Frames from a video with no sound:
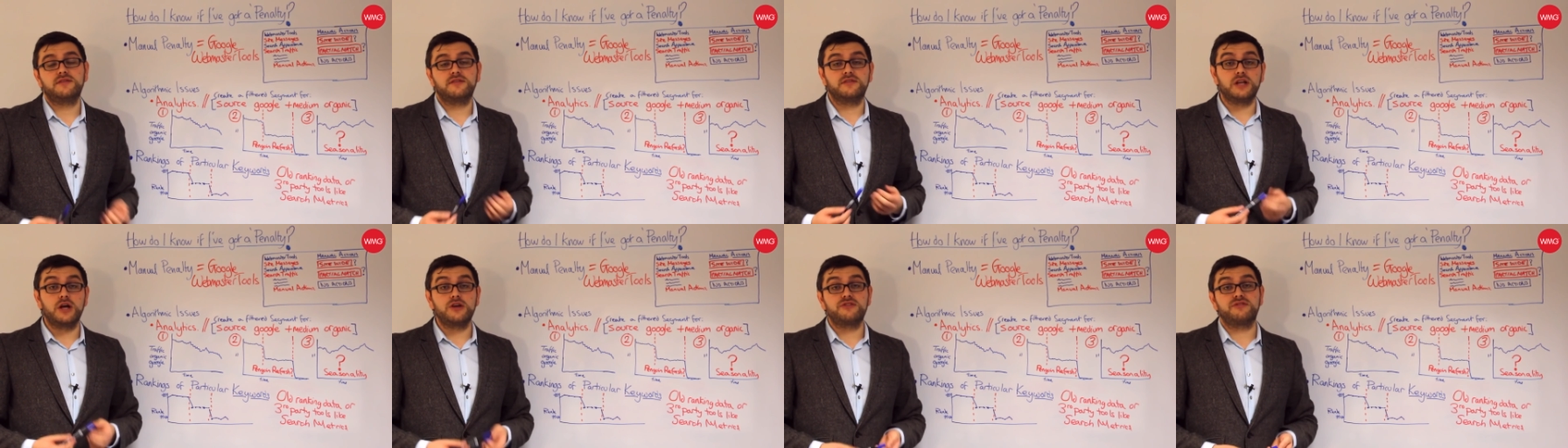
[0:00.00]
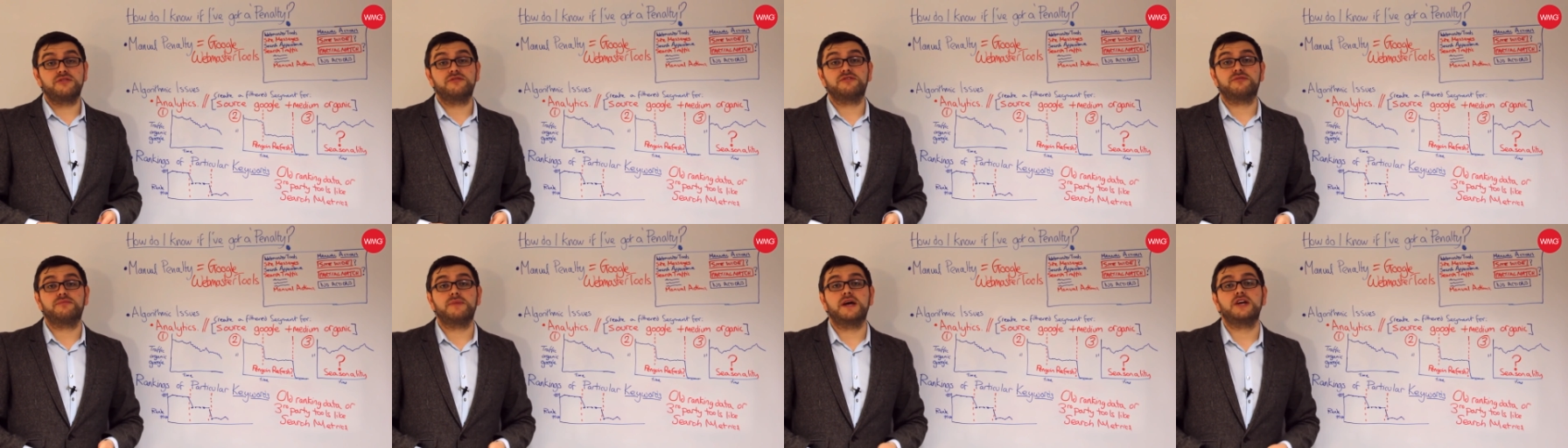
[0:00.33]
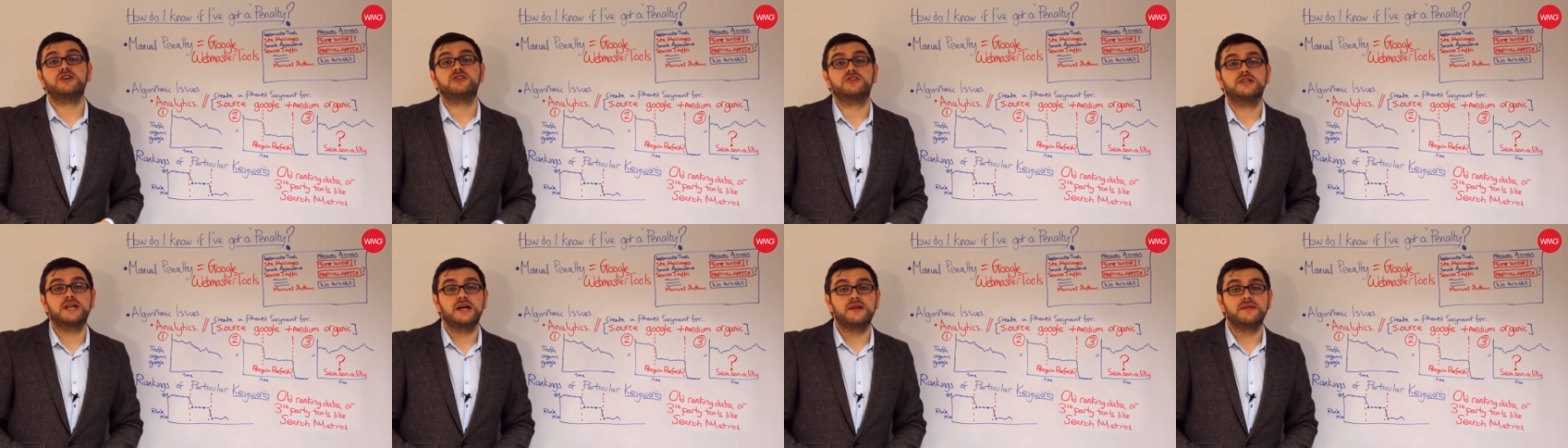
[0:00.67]
there's loads of
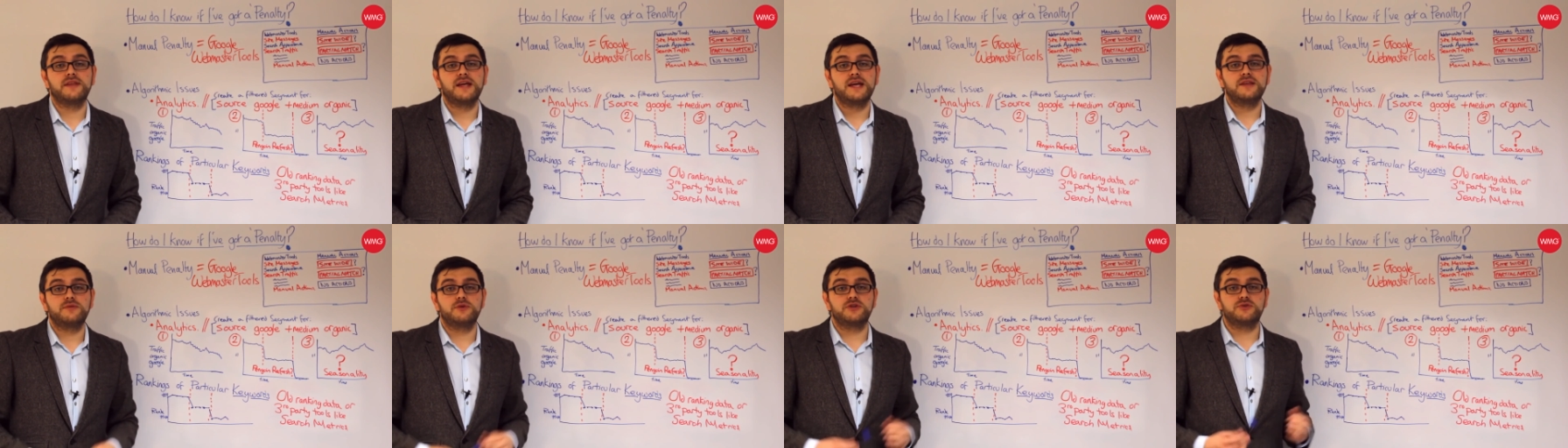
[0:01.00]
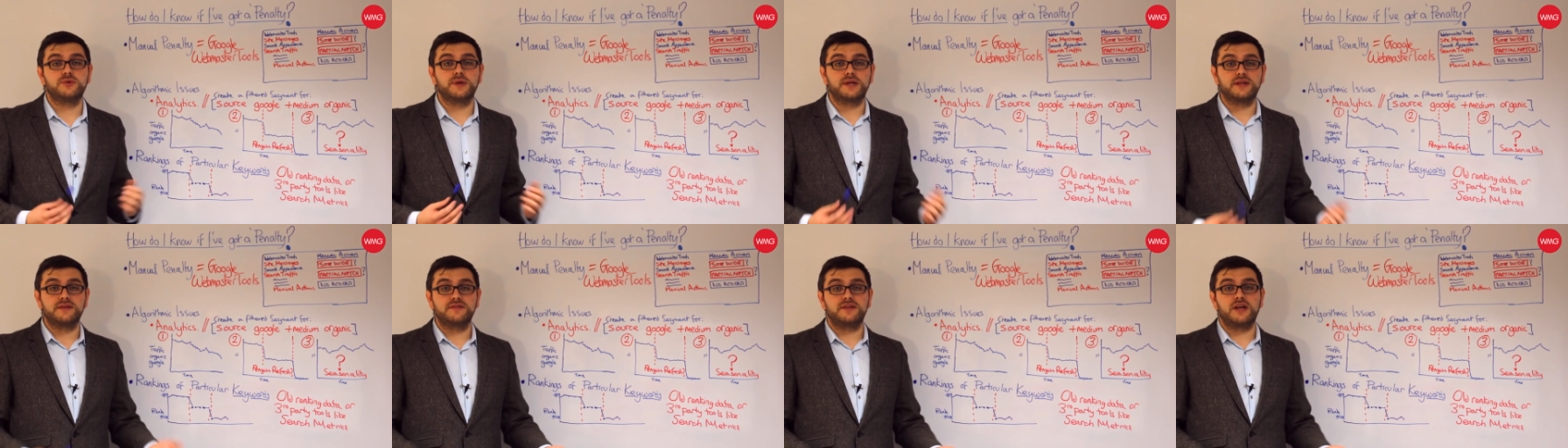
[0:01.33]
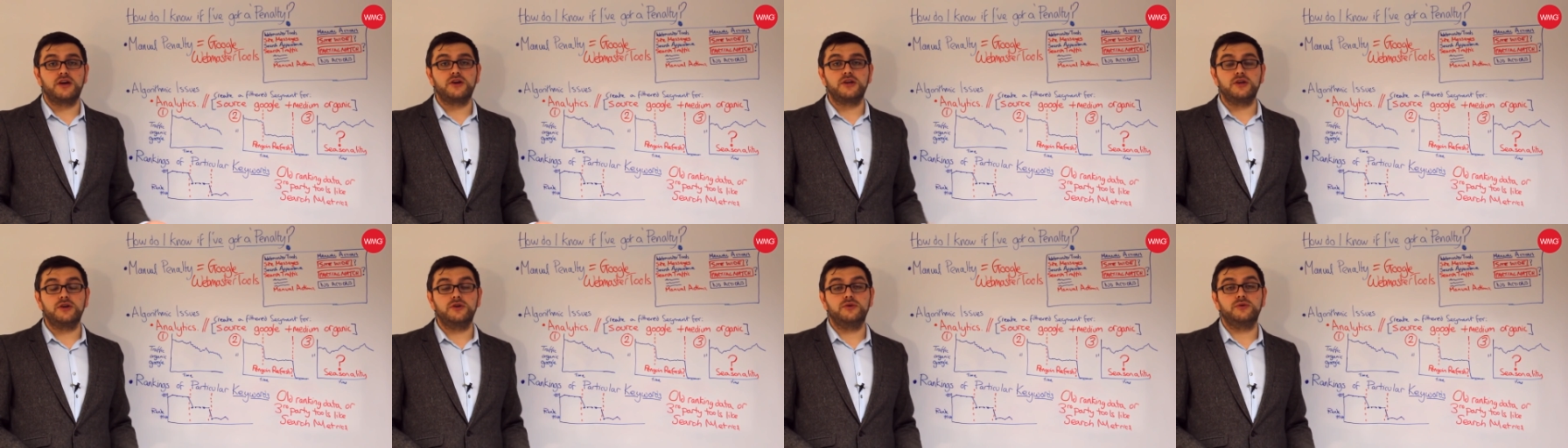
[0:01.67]
information out there which we can
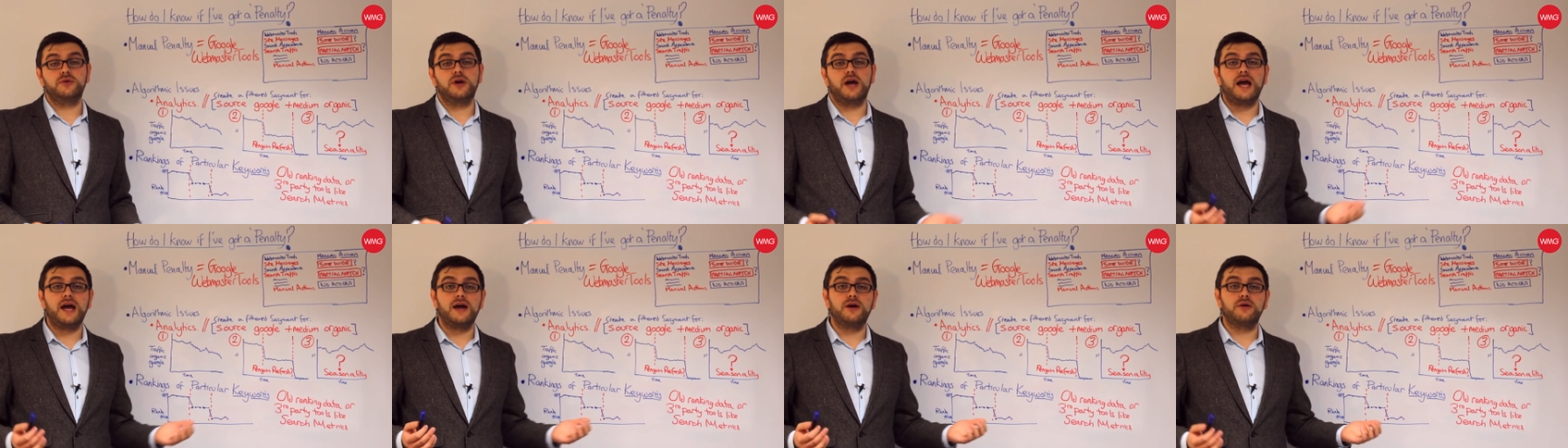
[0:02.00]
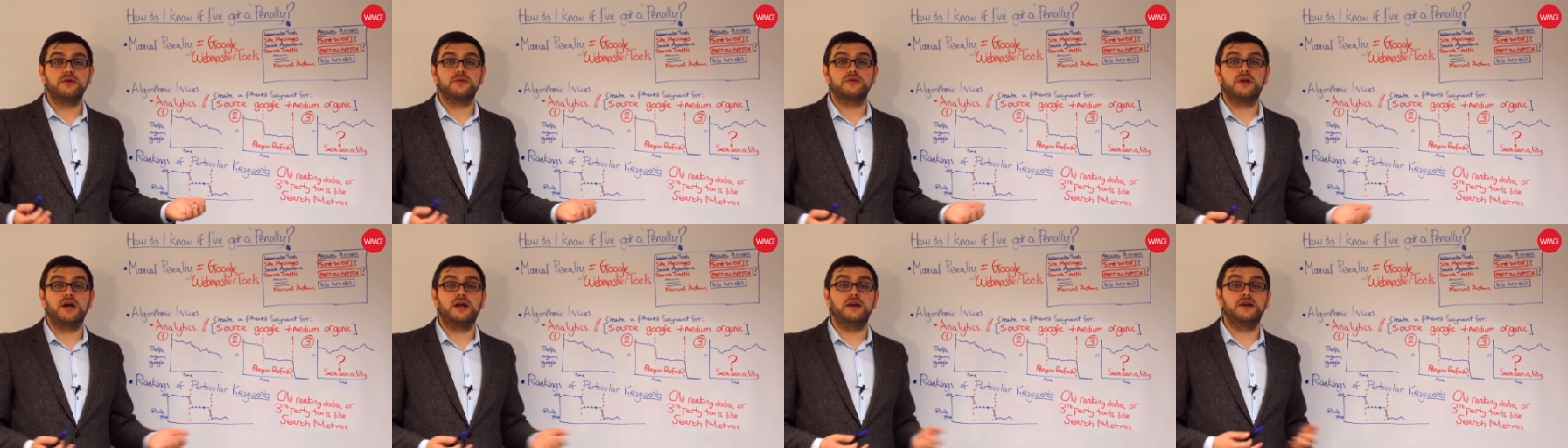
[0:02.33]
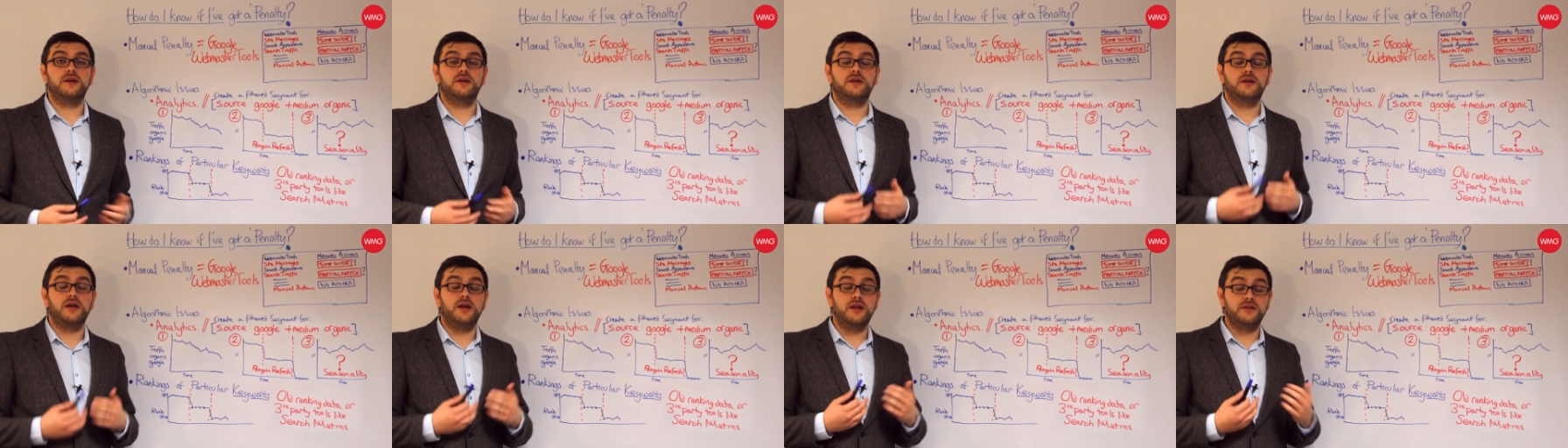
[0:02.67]
tell you how
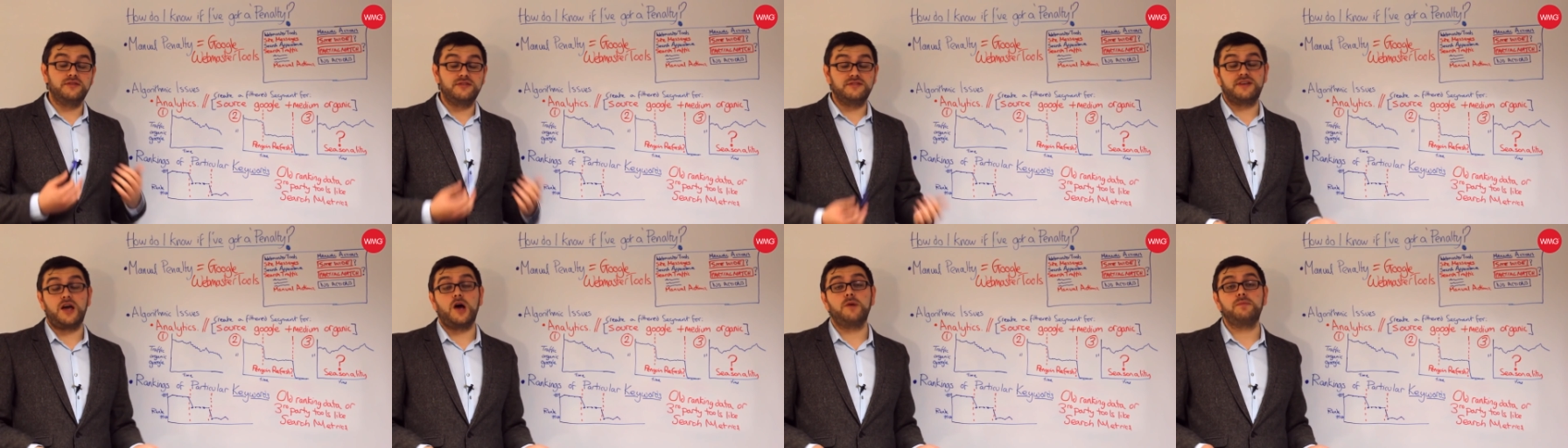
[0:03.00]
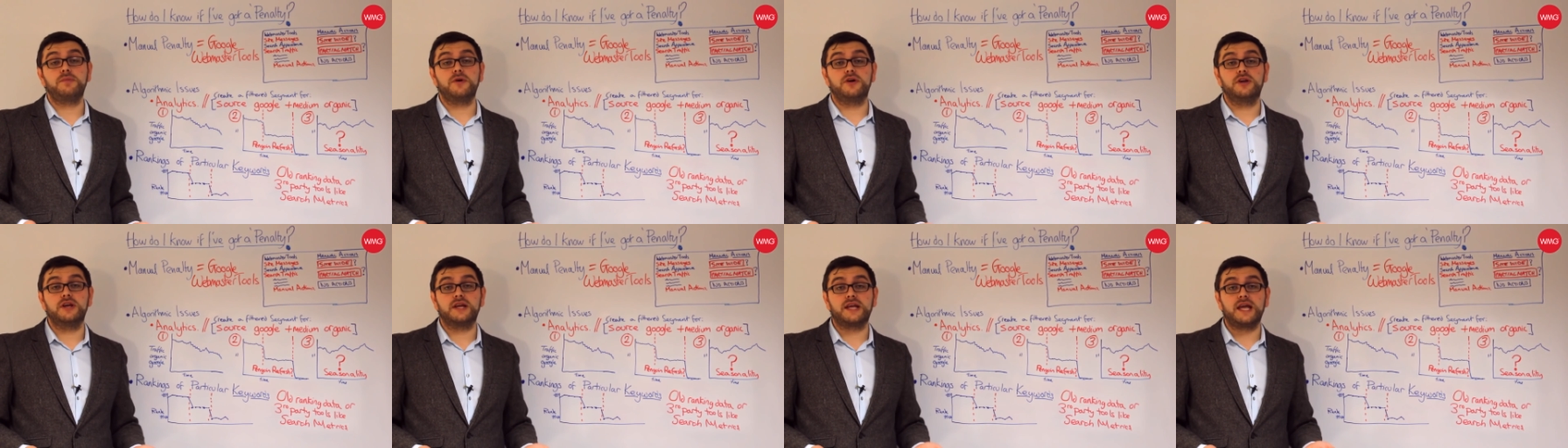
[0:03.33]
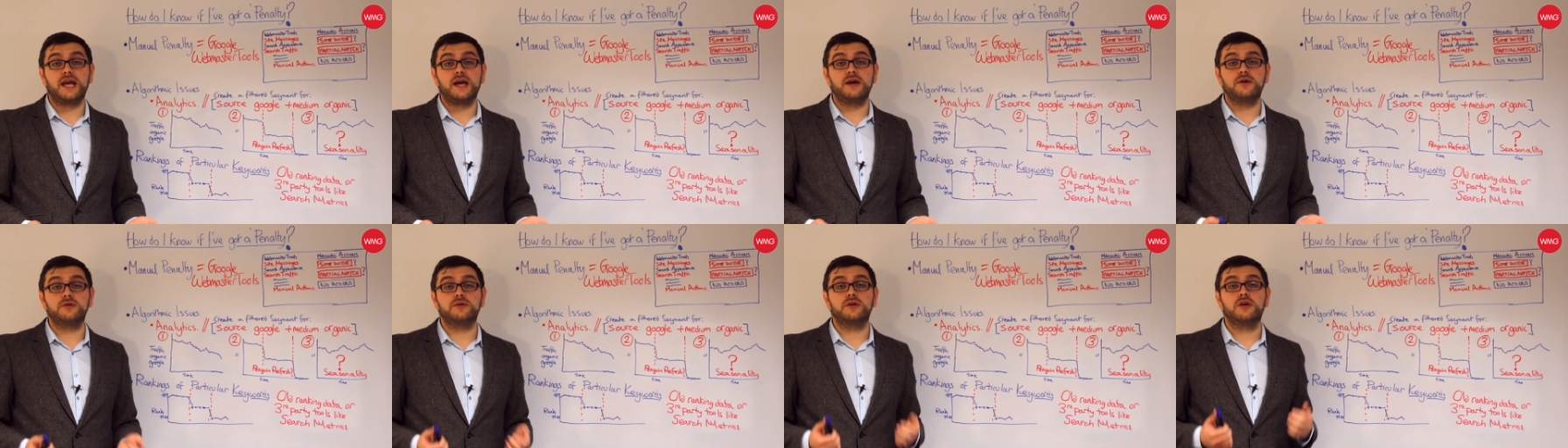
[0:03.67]
to set up an
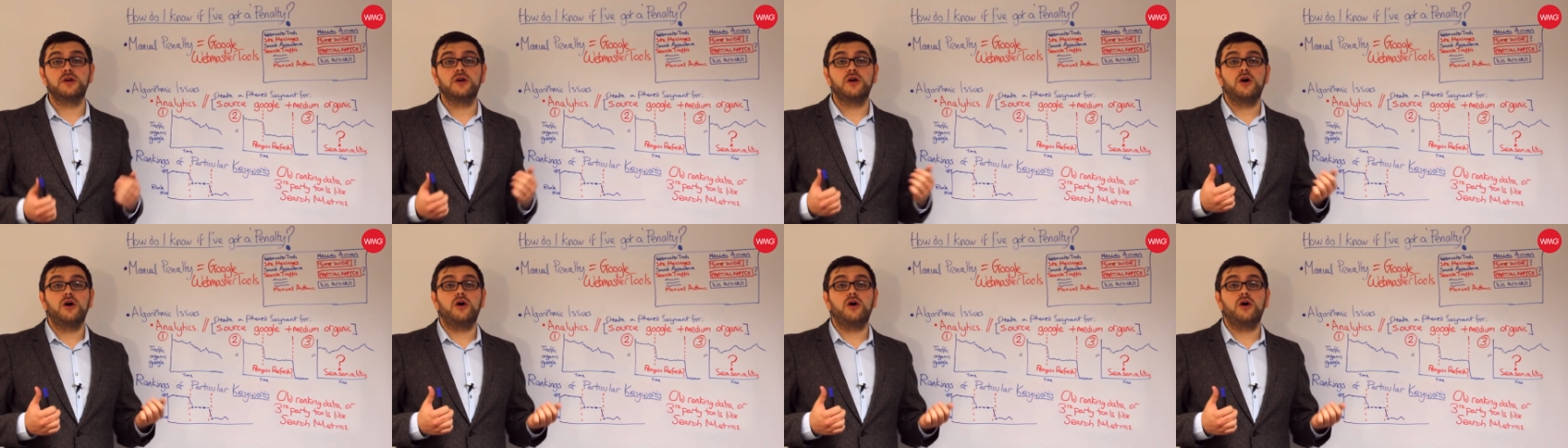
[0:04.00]
account